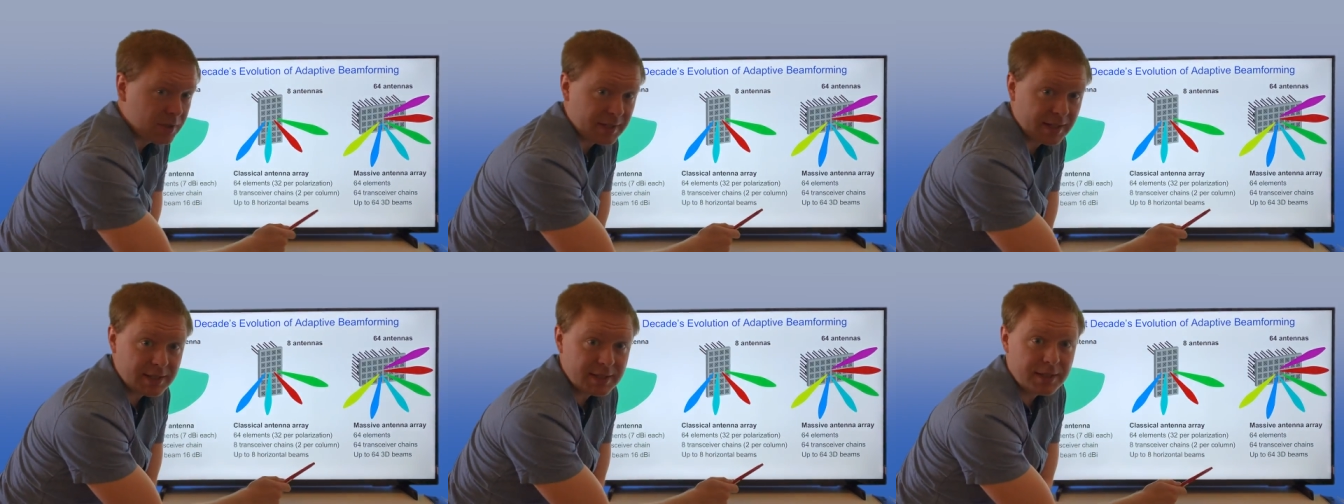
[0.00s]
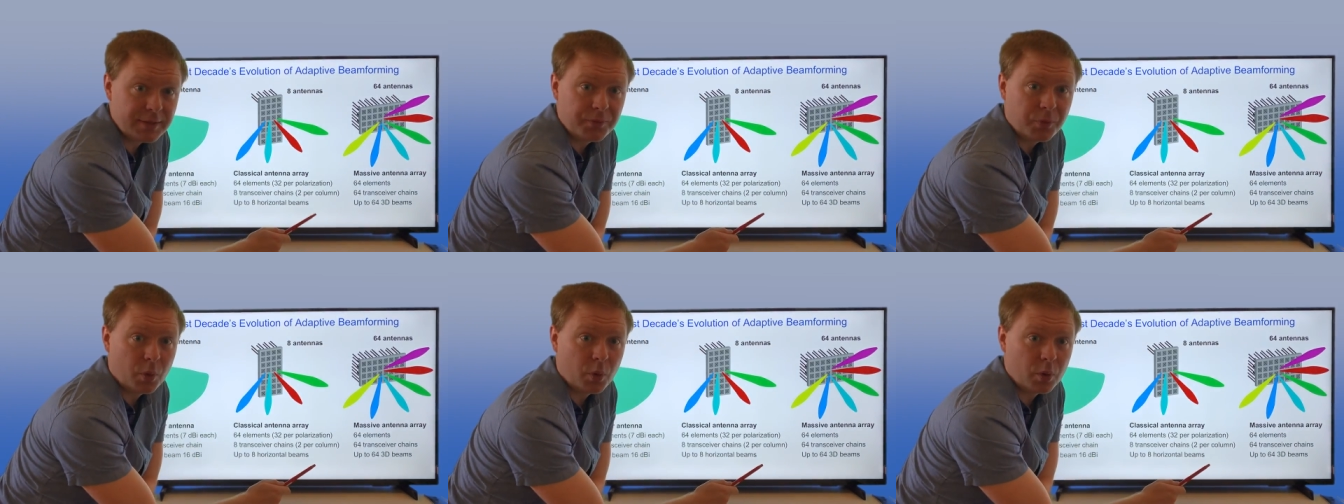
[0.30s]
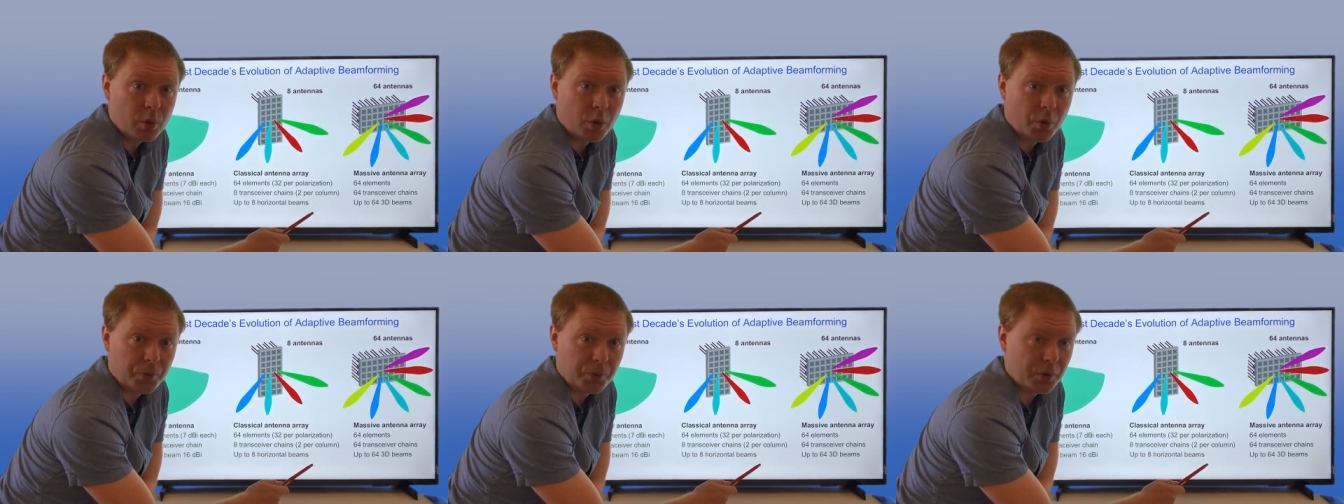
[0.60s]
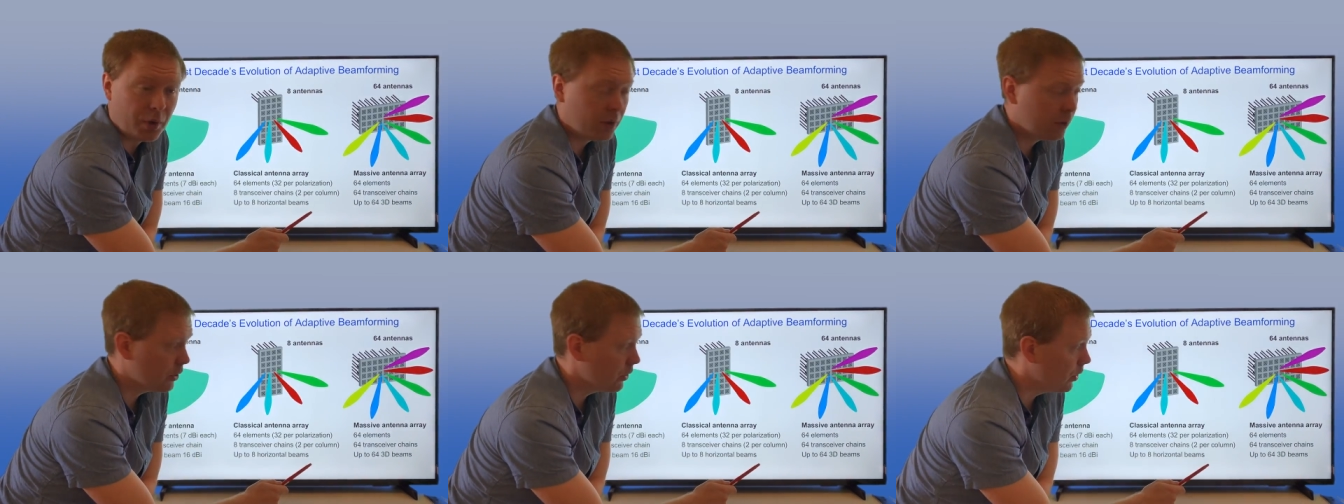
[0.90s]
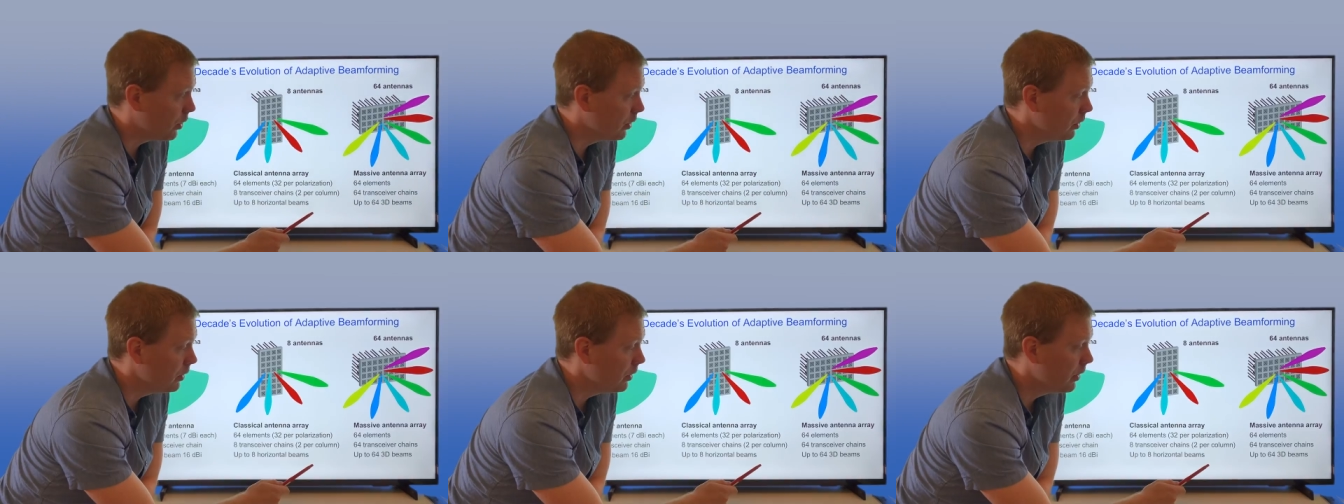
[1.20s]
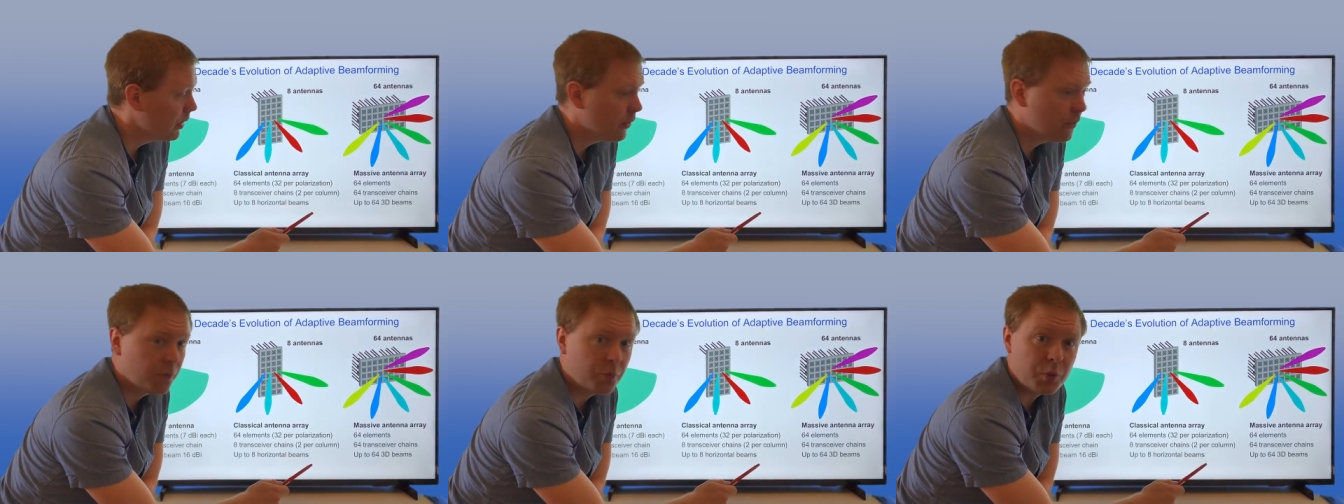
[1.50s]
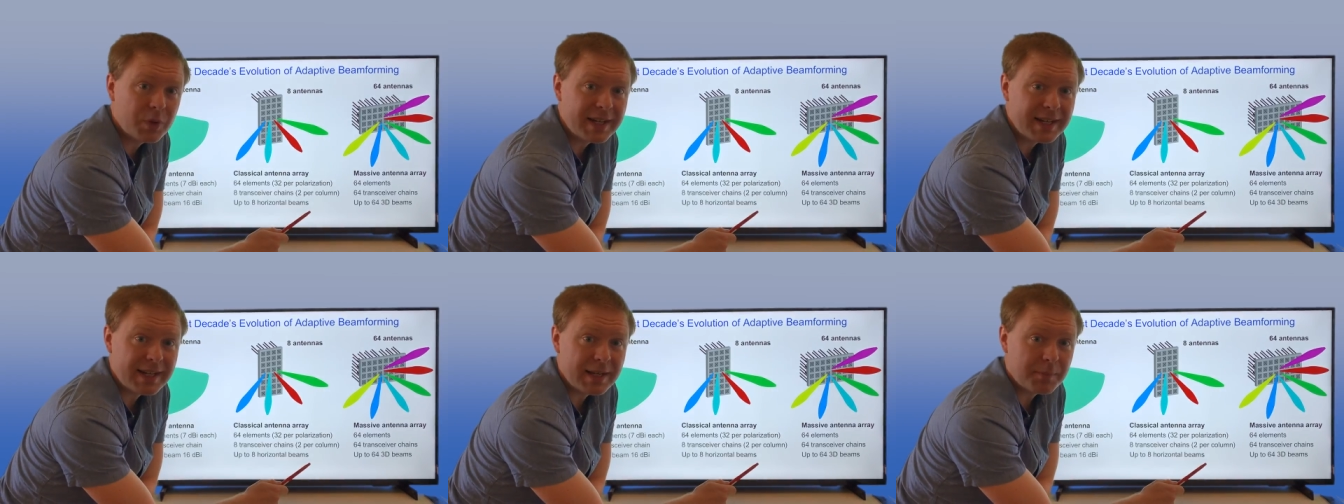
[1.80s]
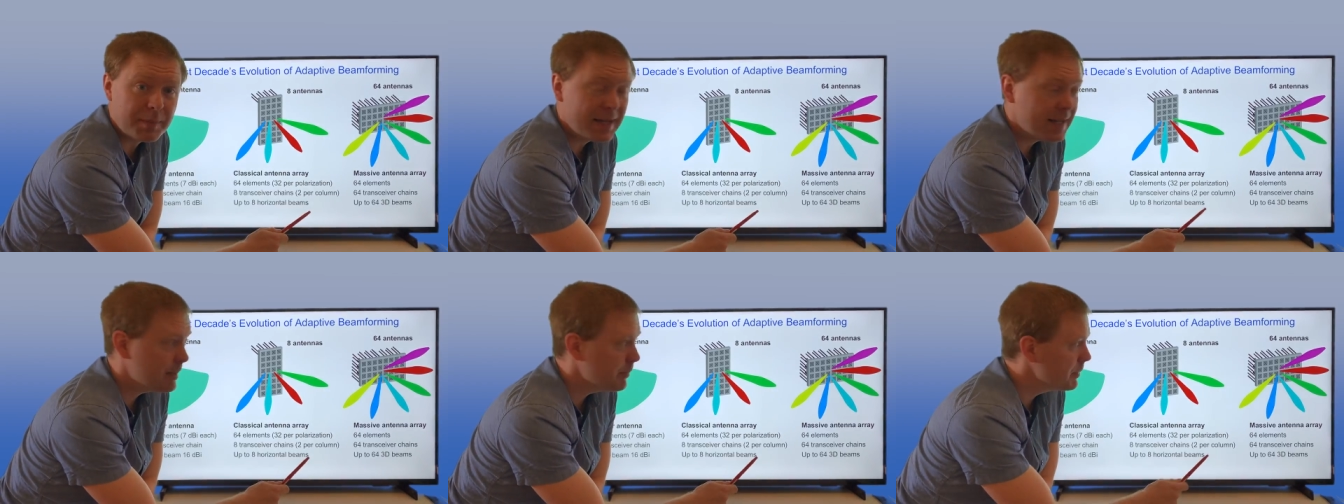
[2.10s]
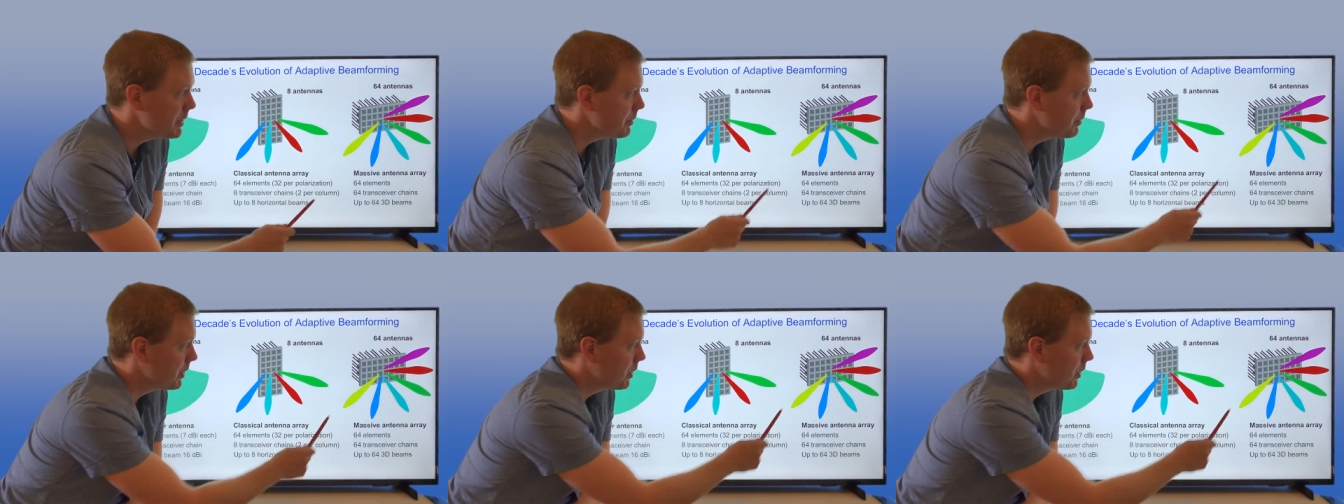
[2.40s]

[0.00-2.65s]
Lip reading: 64 orthogonal 3D beams,